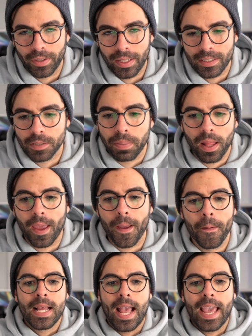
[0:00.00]
rate display,
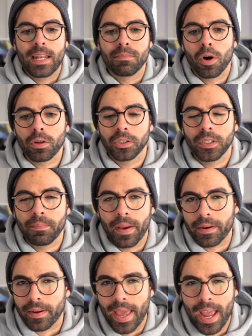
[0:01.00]
and marginally
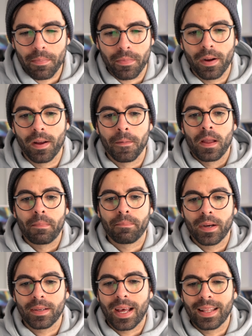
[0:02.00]
better camera,
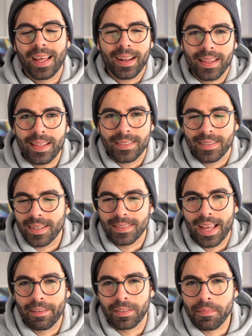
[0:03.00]
but a lot of these things
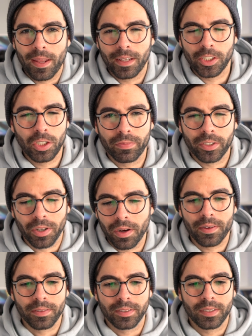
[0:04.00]
have diminishing
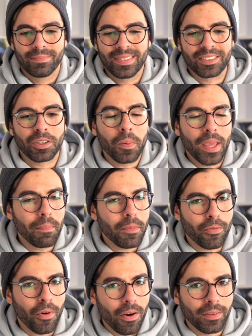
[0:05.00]
returns. Now don't get me
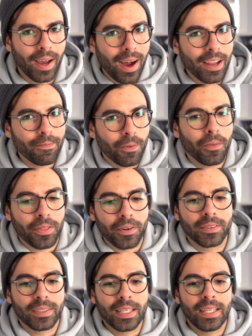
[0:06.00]
wrong, the iPhone
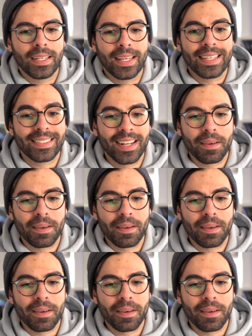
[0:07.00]
13 is an